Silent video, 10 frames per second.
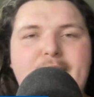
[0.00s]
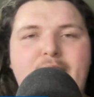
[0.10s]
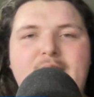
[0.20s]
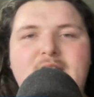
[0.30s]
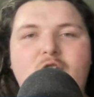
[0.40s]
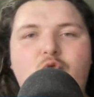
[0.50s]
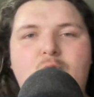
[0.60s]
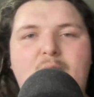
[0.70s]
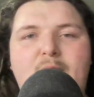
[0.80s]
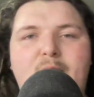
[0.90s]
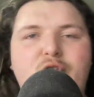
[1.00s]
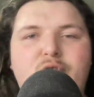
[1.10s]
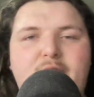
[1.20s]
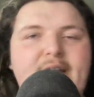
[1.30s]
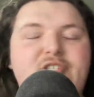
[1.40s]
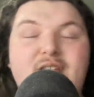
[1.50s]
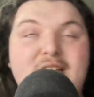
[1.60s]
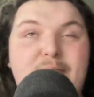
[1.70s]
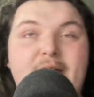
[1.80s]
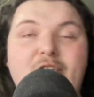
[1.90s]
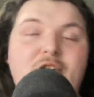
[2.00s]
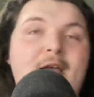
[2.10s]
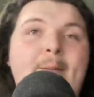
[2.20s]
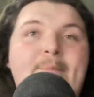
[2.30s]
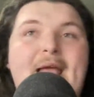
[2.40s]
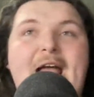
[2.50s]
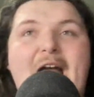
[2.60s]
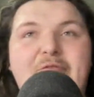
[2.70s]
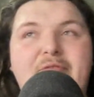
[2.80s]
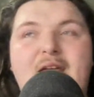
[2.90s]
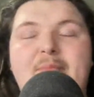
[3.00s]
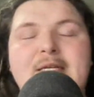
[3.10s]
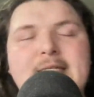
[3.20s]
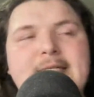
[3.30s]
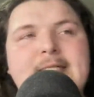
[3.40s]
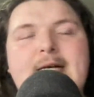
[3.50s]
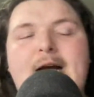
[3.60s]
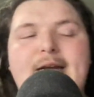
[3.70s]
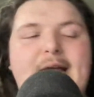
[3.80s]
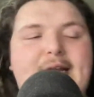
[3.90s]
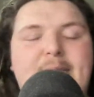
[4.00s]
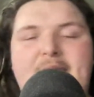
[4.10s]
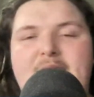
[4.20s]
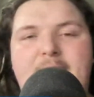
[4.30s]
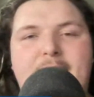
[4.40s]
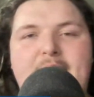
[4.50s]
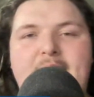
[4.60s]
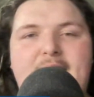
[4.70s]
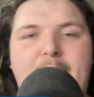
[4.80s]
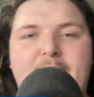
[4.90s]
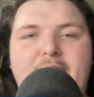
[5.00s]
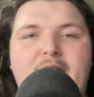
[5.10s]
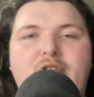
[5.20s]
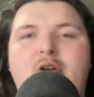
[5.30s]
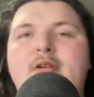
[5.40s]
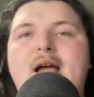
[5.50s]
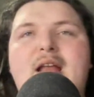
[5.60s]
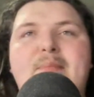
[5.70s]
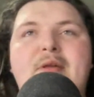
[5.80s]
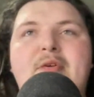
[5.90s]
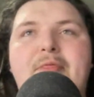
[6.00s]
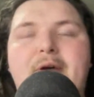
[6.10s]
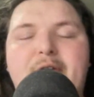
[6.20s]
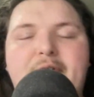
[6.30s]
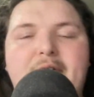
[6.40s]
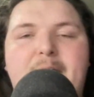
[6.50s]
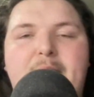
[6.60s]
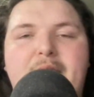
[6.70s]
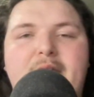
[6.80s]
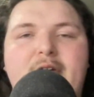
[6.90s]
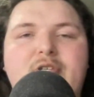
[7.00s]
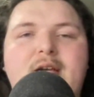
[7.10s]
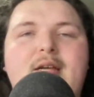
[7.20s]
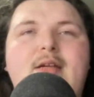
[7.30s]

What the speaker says: build these incredible emotional connections to these players. Half of them are not going to be in the NBA in a couple of years, are not going to be on the Thunder in a couple of years.